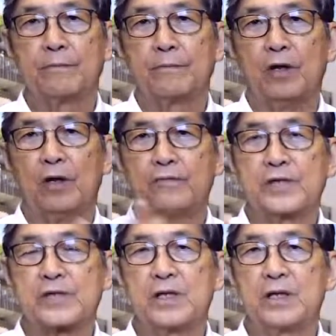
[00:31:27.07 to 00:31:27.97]

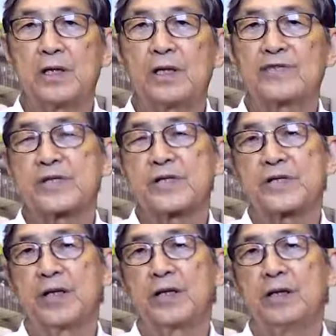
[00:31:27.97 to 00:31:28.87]
obviously loves his
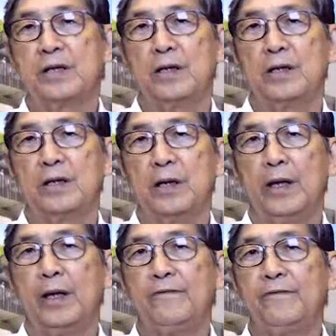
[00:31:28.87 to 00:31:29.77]
son,
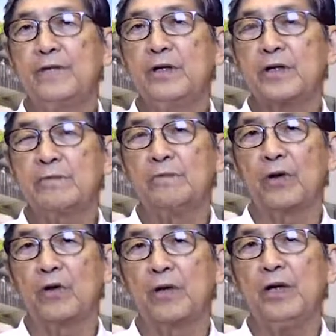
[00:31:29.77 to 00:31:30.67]
and furthermore,